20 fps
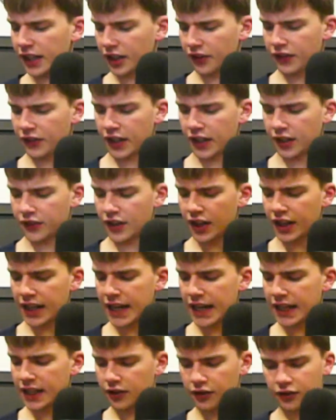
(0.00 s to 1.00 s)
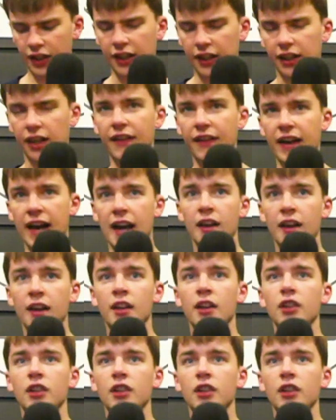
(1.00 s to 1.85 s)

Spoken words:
I think. 38, something like that.